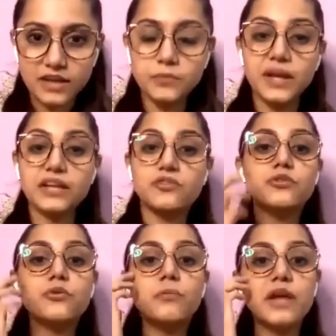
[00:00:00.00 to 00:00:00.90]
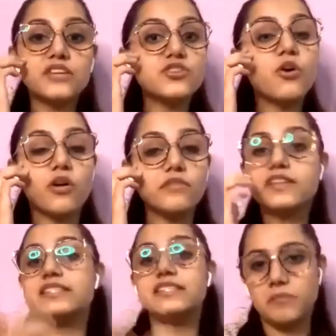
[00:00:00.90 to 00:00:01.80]
and went through major
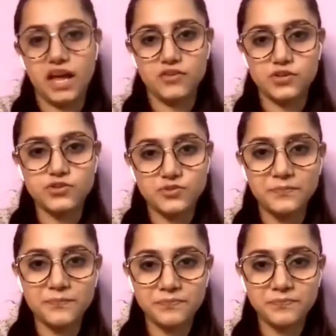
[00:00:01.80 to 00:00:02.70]
conflicts in marriage.